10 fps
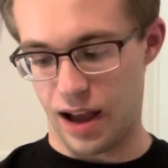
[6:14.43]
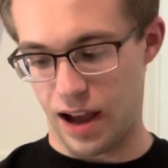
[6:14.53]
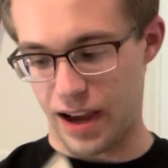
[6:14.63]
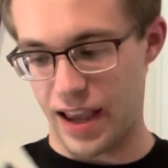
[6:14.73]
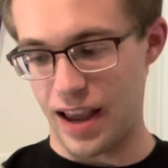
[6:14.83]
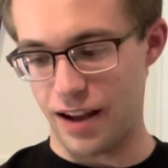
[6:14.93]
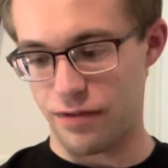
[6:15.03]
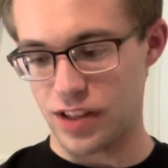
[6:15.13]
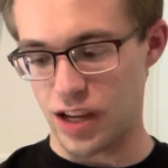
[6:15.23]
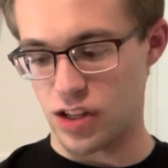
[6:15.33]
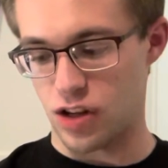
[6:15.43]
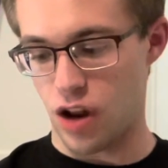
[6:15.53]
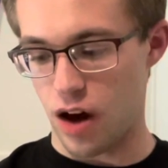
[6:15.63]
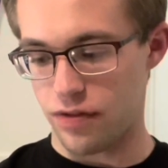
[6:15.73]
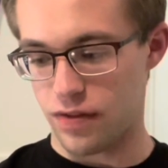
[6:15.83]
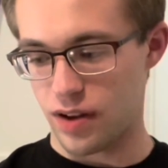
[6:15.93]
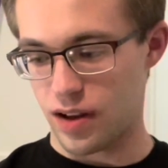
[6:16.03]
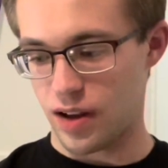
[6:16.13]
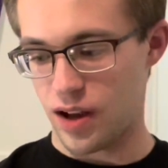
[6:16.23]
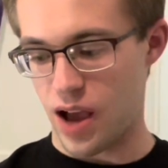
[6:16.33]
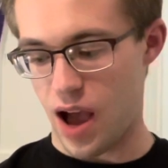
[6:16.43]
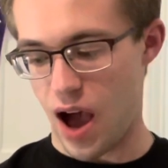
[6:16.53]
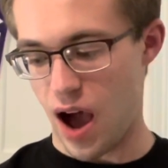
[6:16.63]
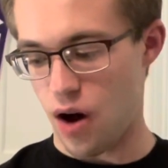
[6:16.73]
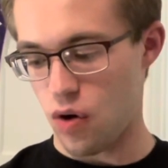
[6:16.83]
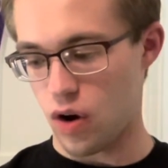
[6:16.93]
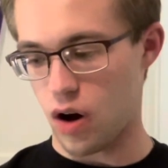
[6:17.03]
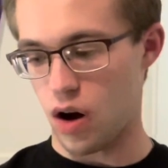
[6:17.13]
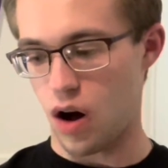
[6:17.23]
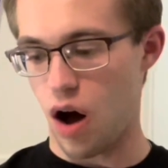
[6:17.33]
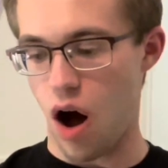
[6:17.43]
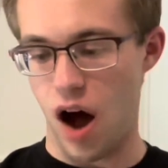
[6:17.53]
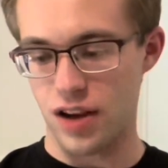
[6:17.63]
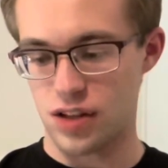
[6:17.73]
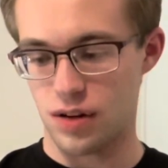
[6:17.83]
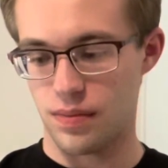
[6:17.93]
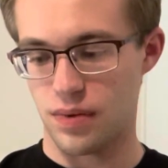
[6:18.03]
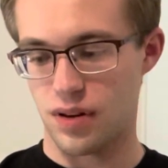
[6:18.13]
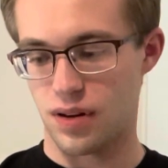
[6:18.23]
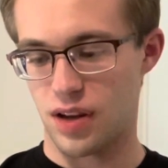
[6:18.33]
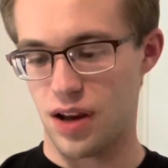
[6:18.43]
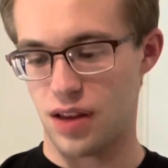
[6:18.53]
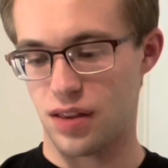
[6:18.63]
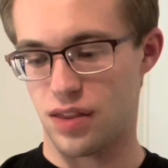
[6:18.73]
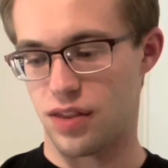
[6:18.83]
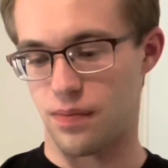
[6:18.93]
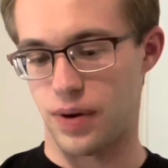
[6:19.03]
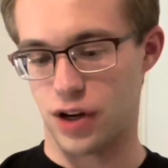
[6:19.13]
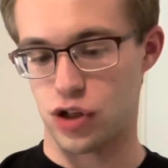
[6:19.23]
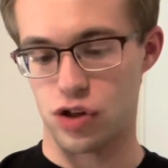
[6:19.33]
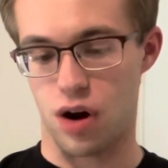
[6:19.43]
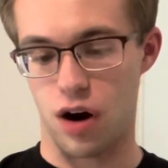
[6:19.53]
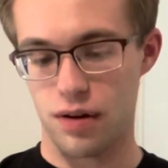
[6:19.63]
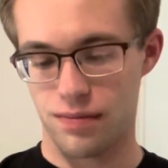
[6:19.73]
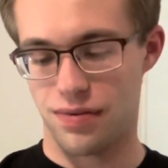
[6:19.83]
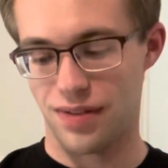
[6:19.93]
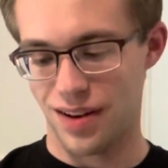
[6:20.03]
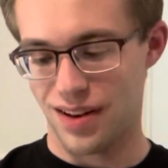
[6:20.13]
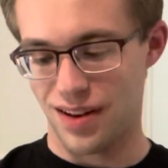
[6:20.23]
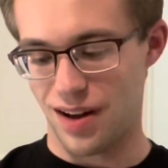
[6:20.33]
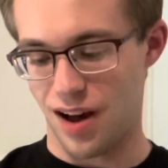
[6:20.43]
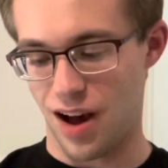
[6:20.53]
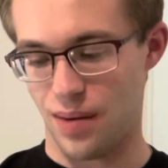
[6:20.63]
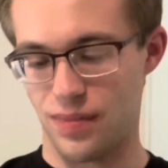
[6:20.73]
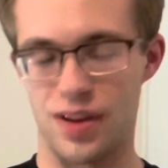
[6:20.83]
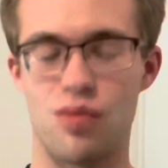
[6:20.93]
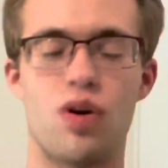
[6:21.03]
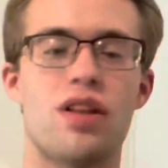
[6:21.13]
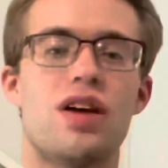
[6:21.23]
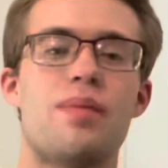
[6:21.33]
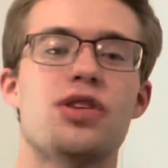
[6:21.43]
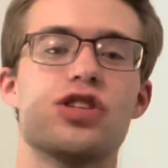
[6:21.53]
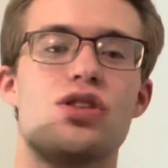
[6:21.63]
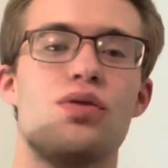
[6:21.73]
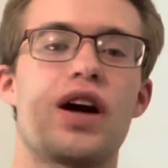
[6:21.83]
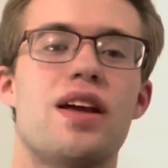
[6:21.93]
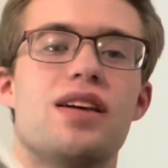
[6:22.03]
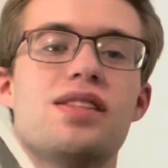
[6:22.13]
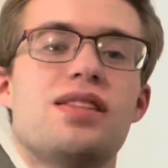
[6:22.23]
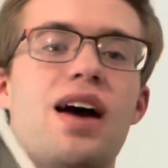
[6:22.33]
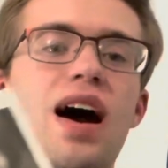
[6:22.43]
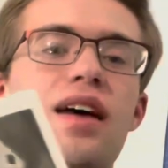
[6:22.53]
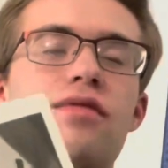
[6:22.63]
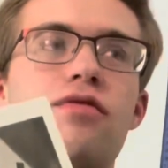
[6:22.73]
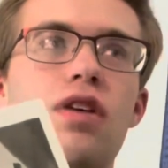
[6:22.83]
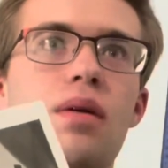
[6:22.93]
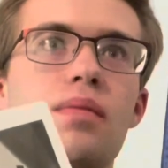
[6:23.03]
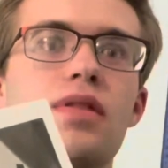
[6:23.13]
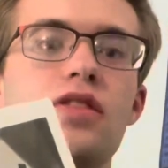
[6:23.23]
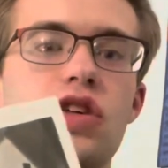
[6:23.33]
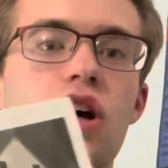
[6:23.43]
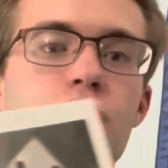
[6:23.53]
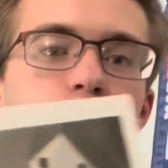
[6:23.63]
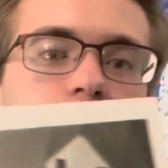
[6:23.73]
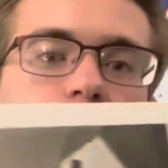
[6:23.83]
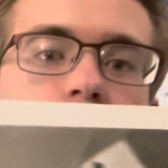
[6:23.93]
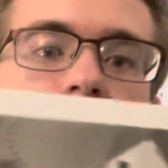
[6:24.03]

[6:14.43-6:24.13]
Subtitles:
can't emphasize enough how awesome the pictures are. One of the images, though, that is not from the child's point of view,